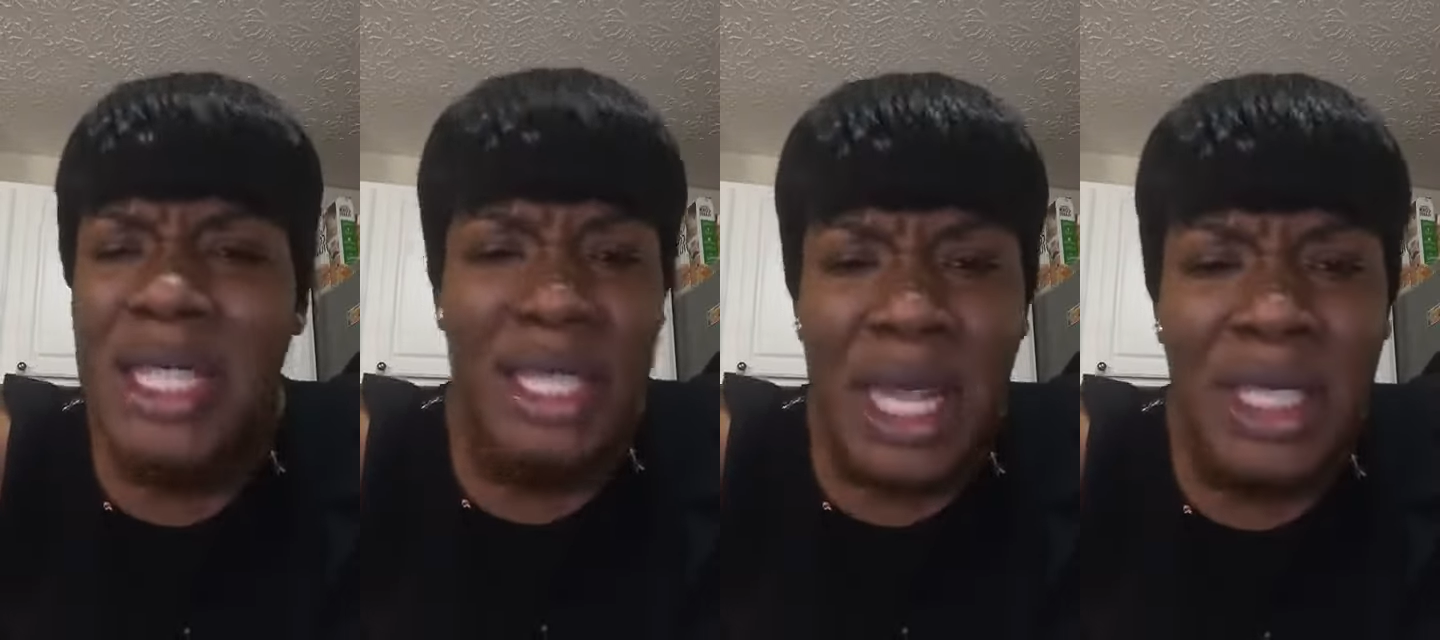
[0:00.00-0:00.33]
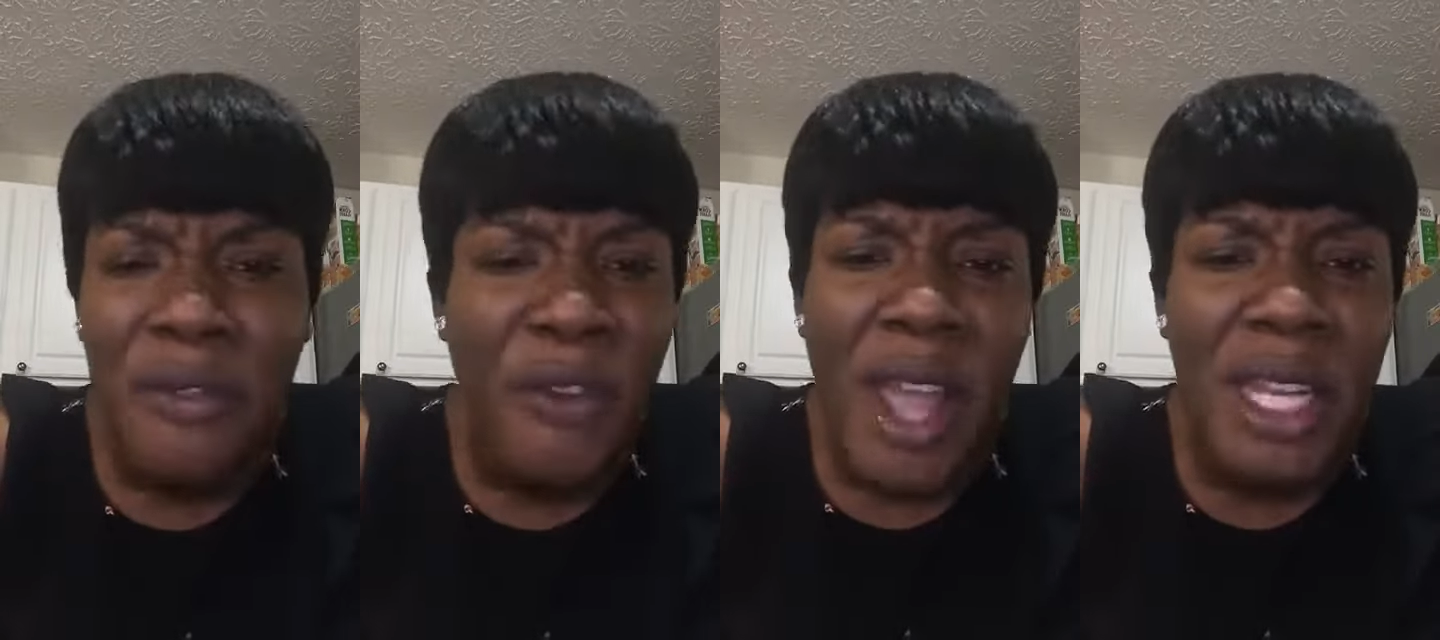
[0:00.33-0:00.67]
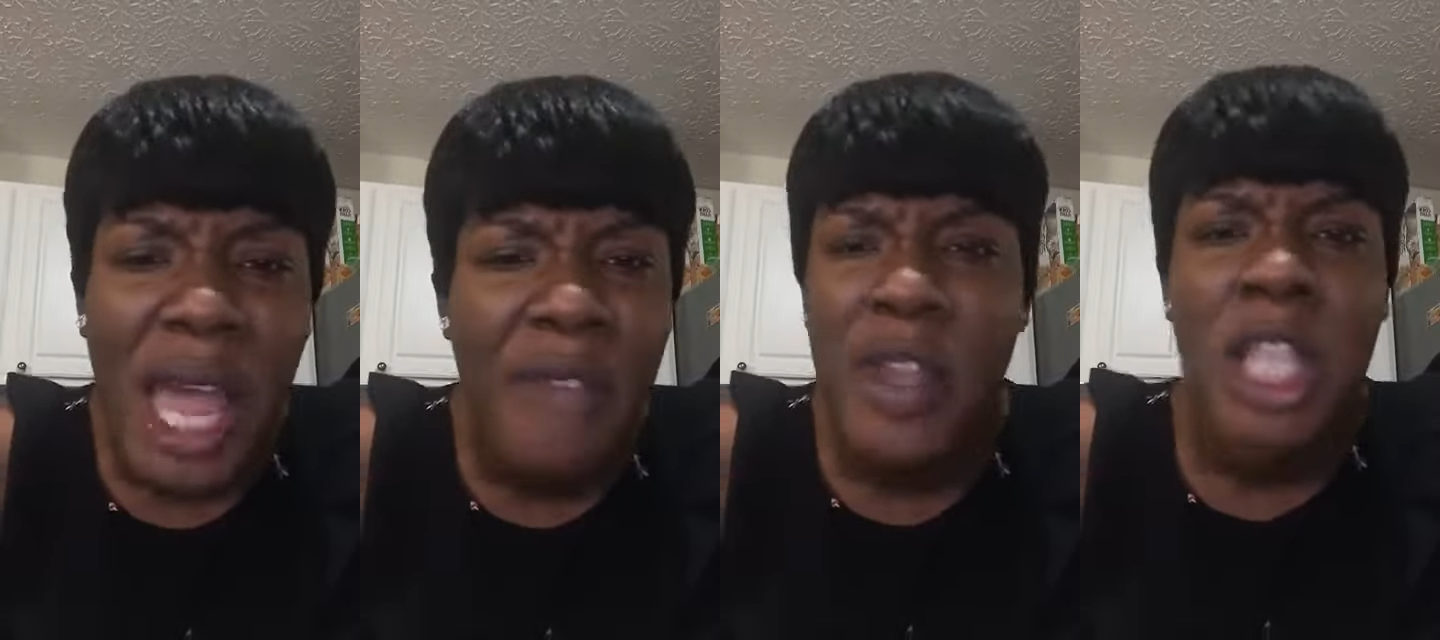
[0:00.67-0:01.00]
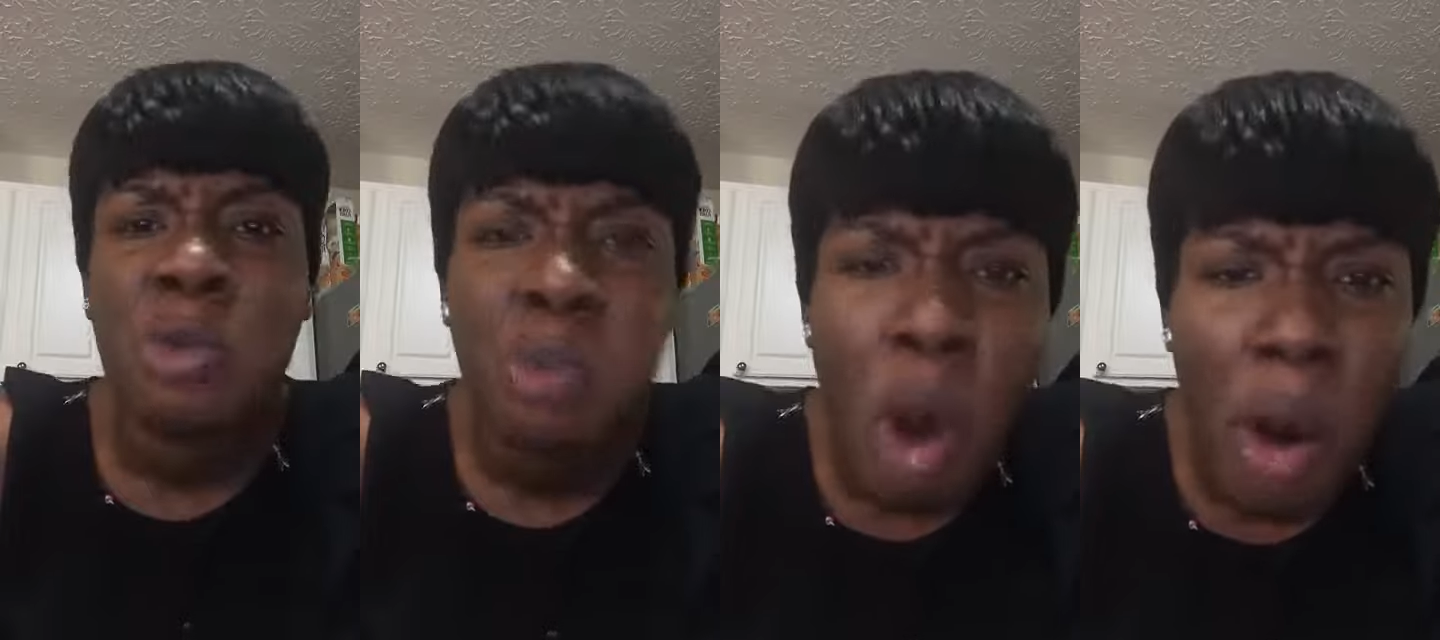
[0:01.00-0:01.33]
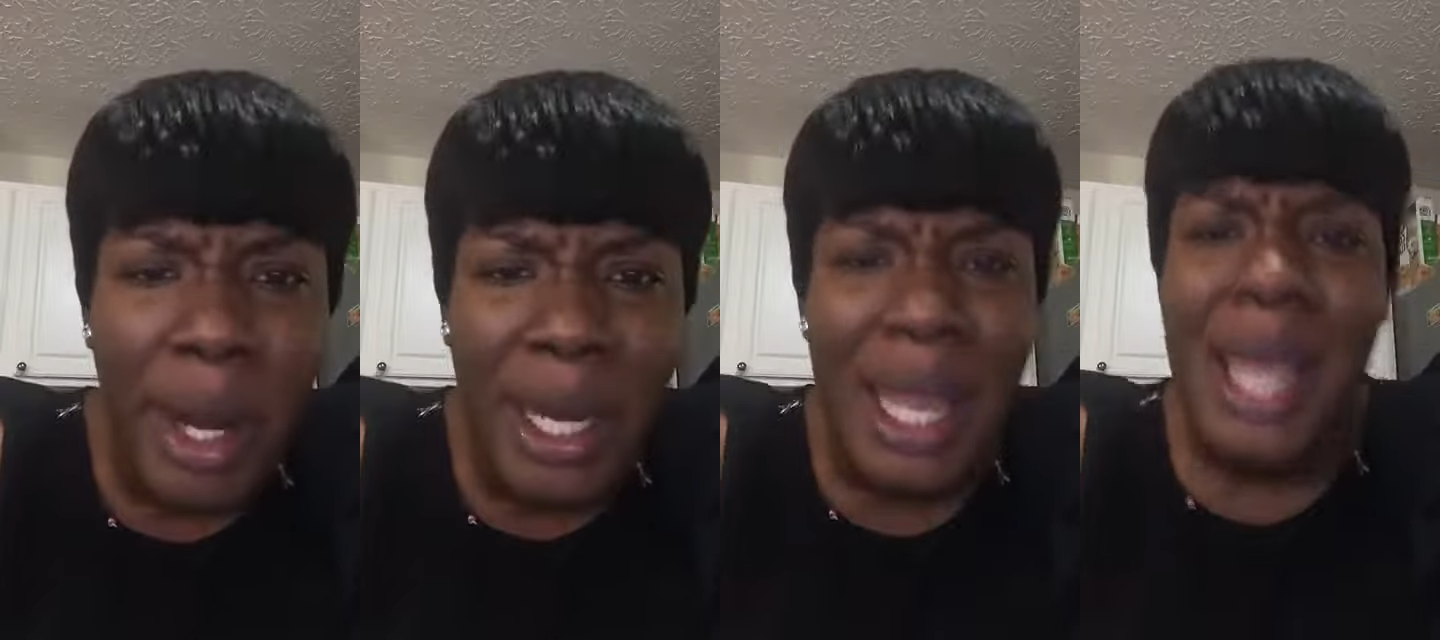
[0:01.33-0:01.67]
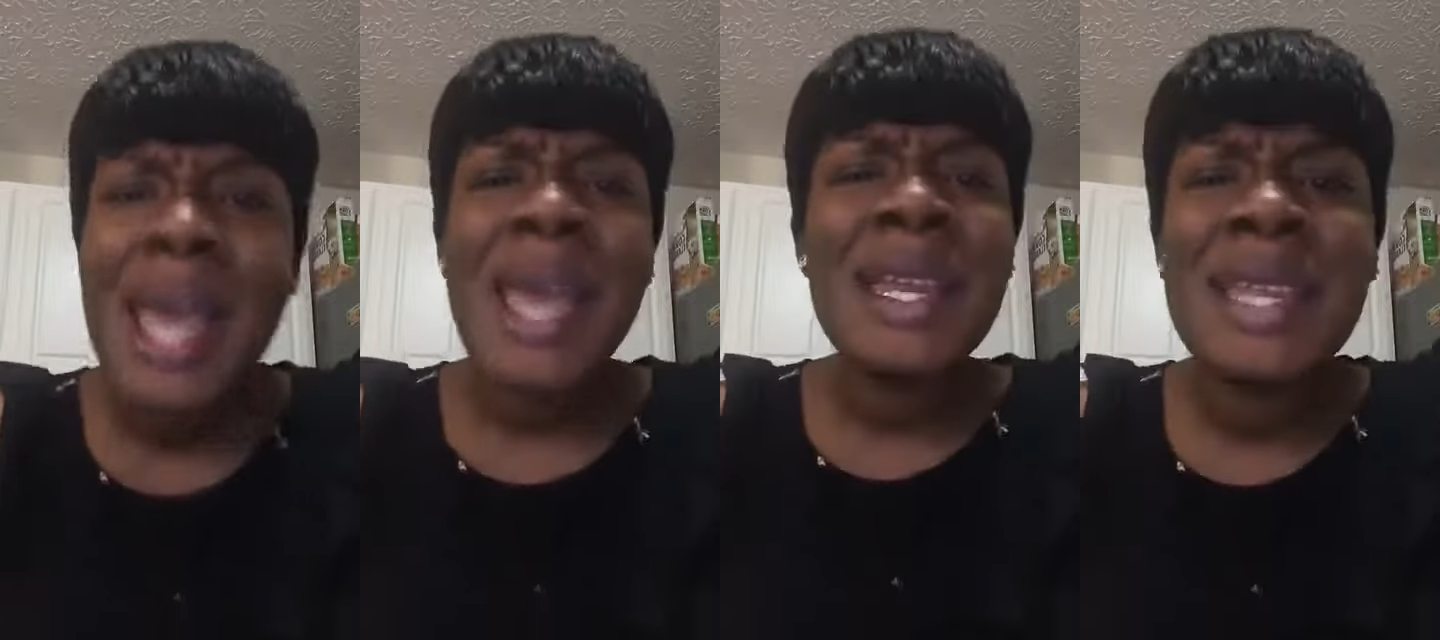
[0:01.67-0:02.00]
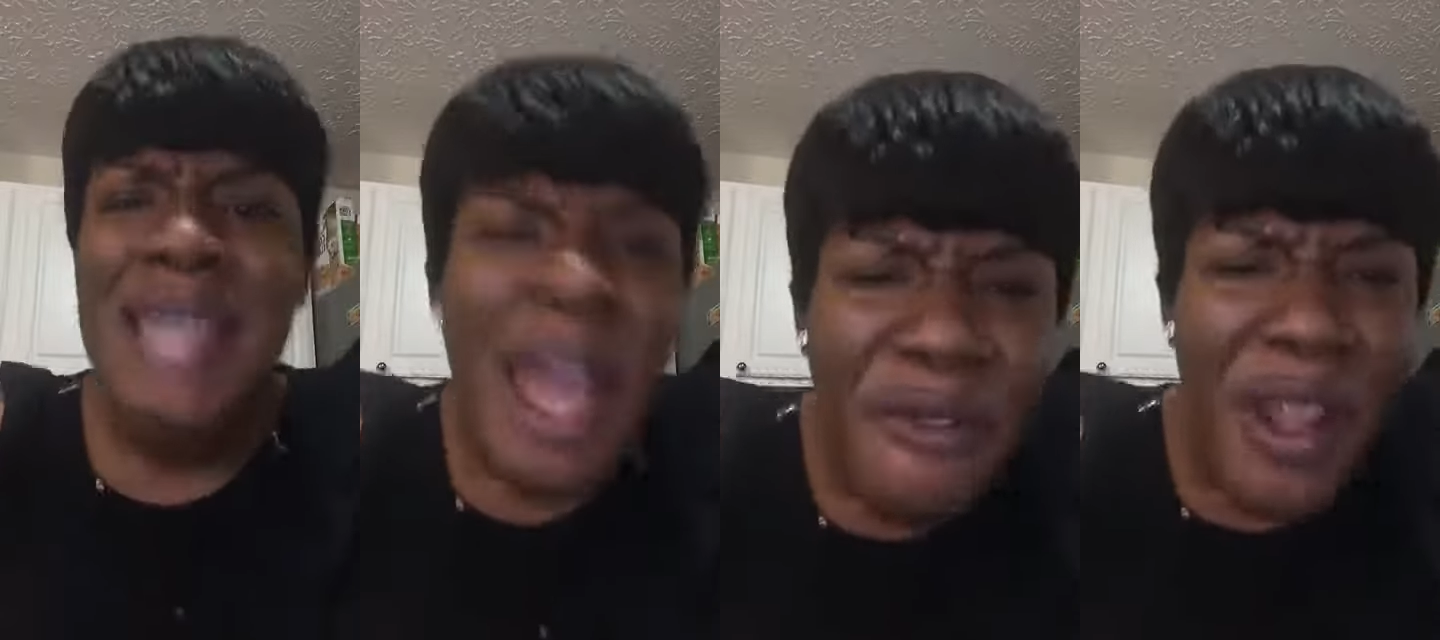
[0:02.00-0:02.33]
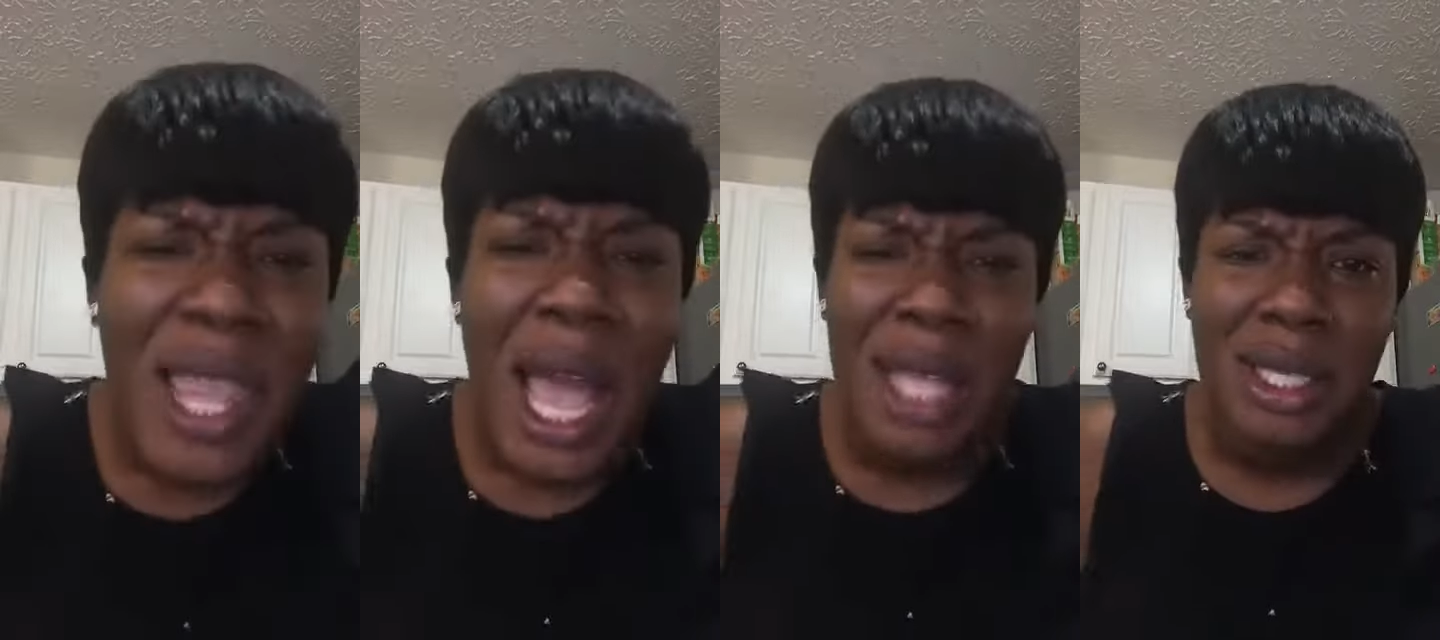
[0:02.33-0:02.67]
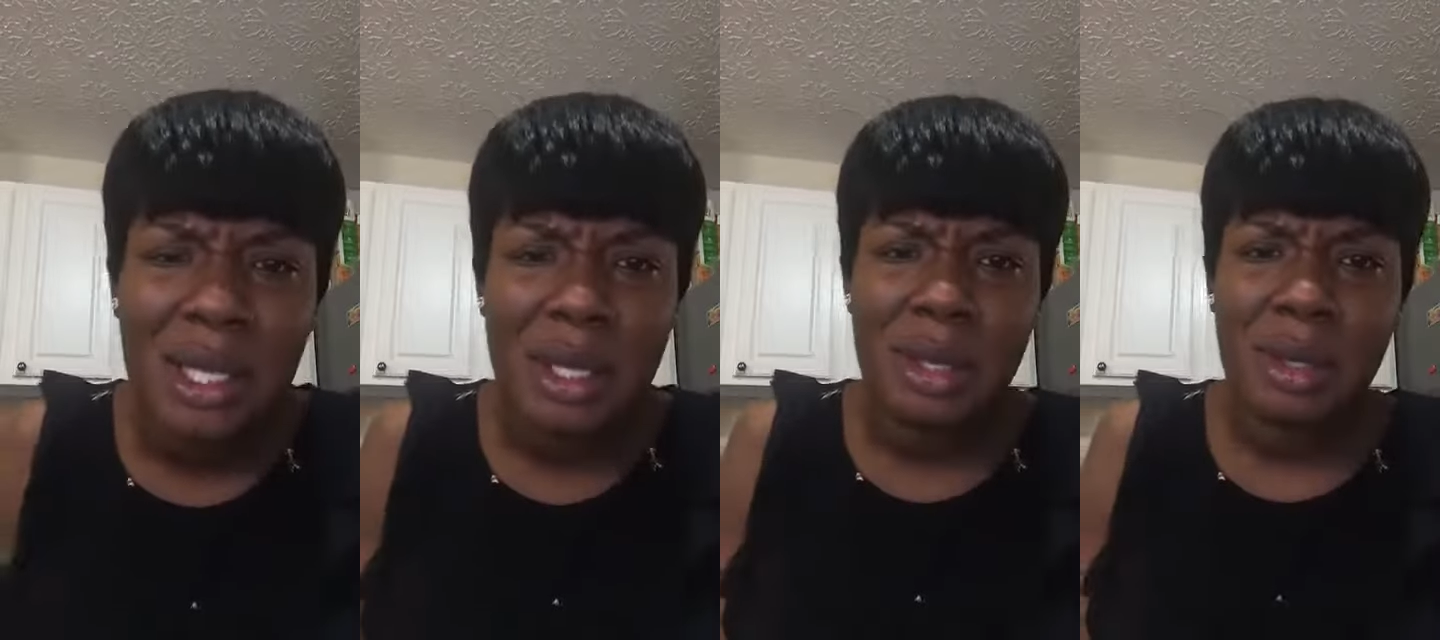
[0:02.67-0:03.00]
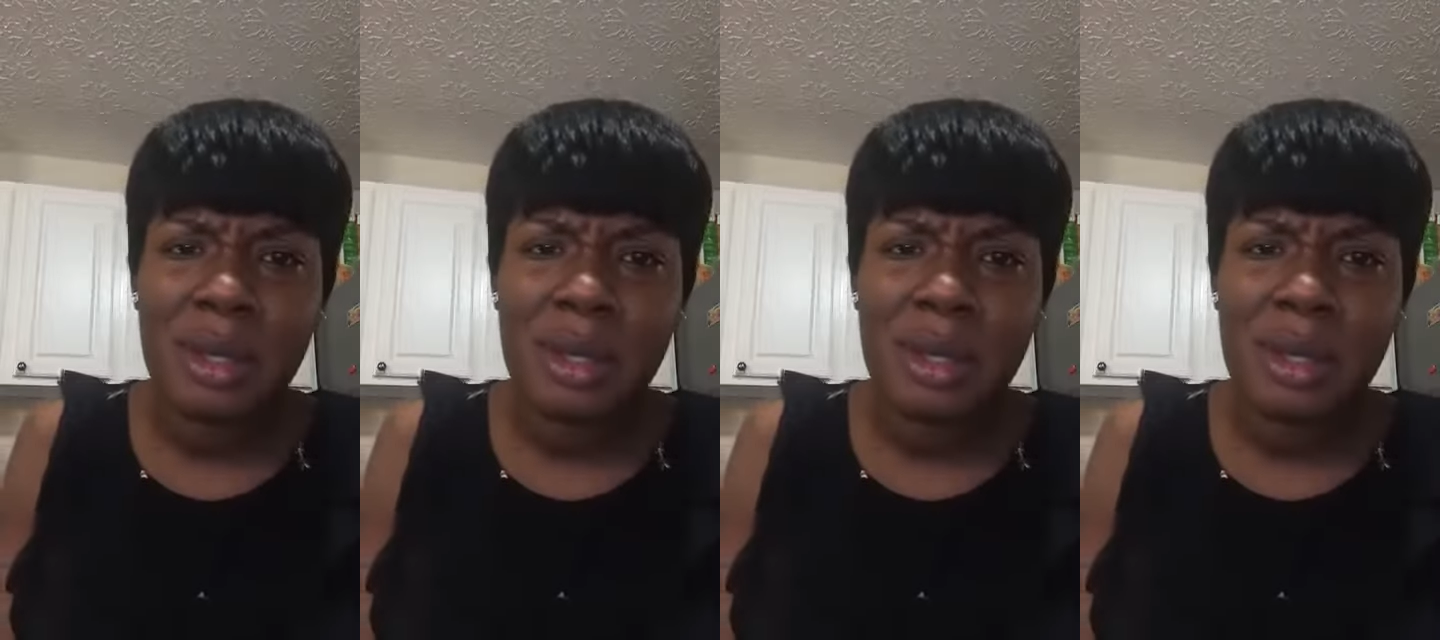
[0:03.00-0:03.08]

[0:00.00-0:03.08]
sanctified life is boring. Never that.